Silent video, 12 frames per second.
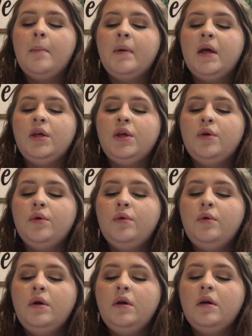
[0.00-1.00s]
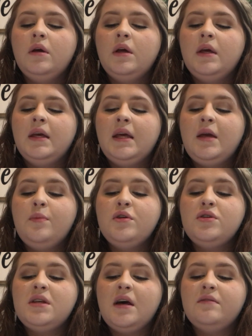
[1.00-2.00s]
But you keep
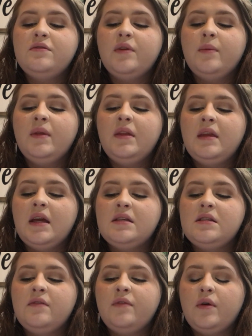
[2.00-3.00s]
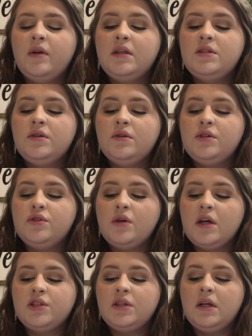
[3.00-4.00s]
yourselves from the things devoted to
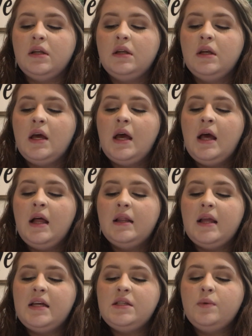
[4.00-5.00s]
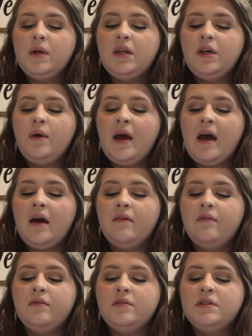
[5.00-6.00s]
destruction, lest when you
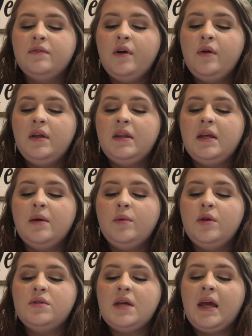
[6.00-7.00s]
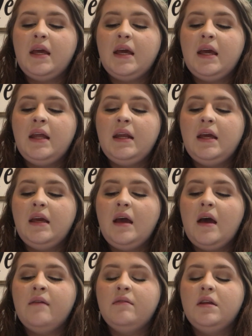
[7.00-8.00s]
have devoted them, you take any
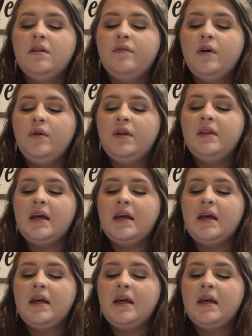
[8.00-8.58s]
of the devoted